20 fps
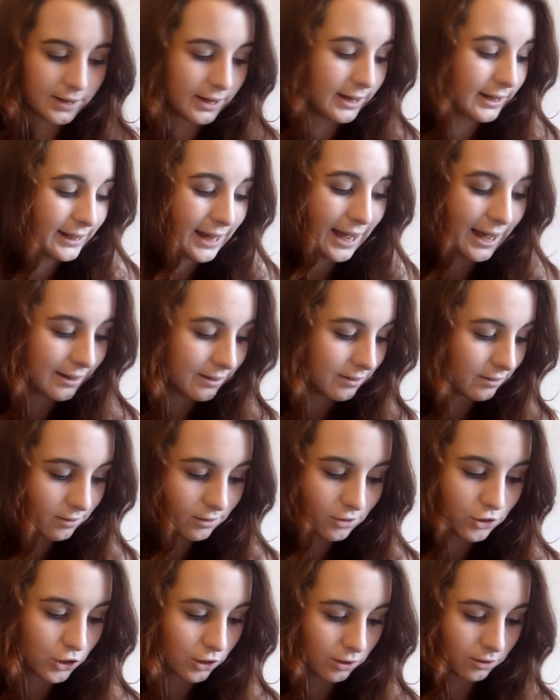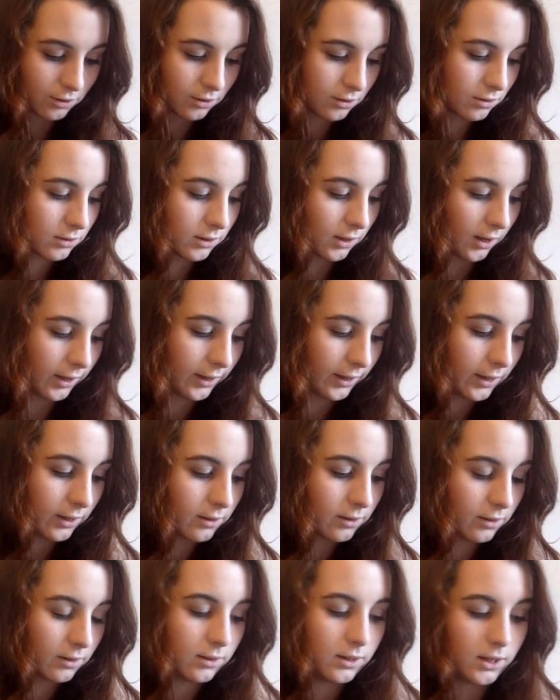Again, just
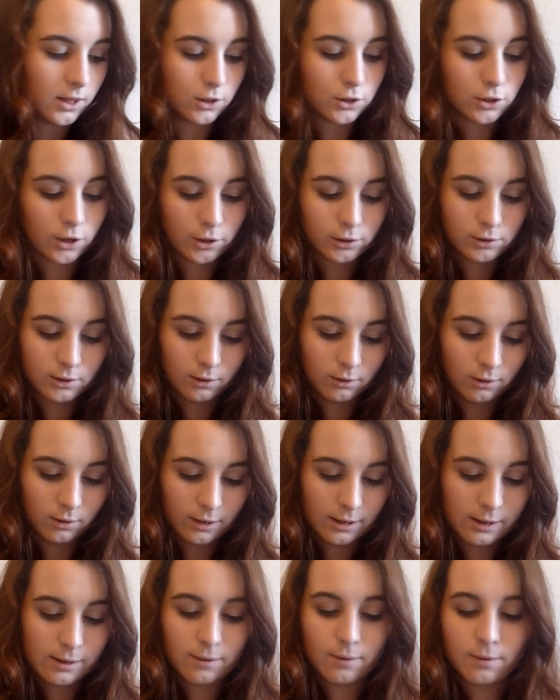like the Total...